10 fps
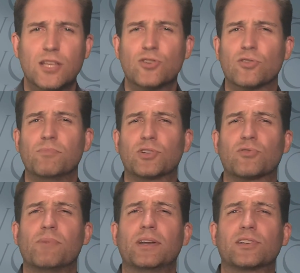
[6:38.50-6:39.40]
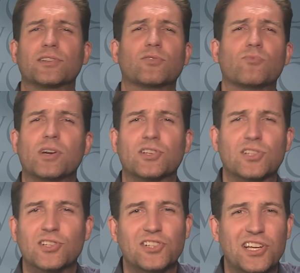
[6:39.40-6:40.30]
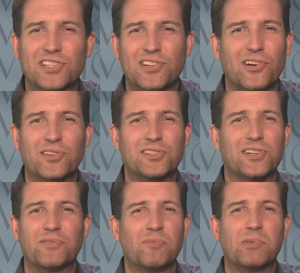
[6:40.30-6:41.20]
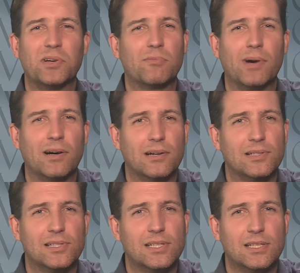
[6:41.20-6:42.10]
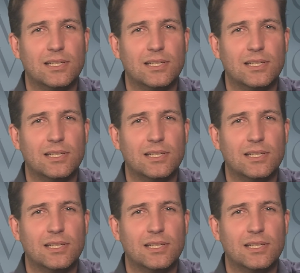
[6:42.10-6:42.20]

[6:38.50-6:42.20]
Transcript: You can be tremendously rich and chasing all the stuff of bigger barns,